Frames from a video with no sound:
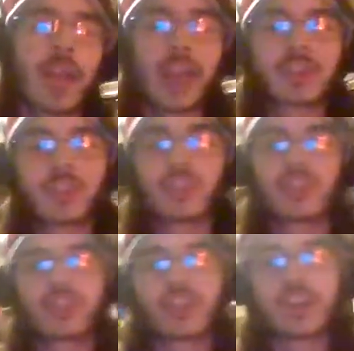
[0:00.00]
Actually,
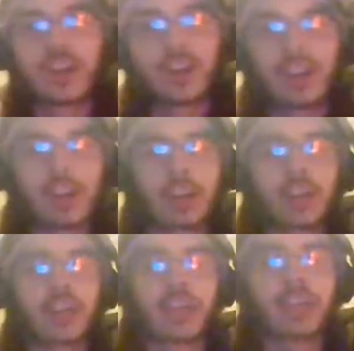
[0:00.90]
sit there
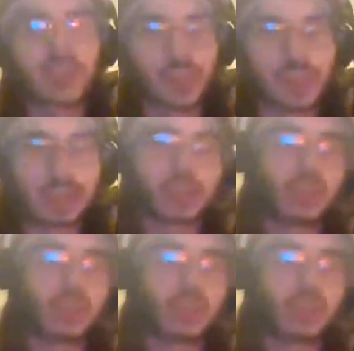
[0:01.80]
and think,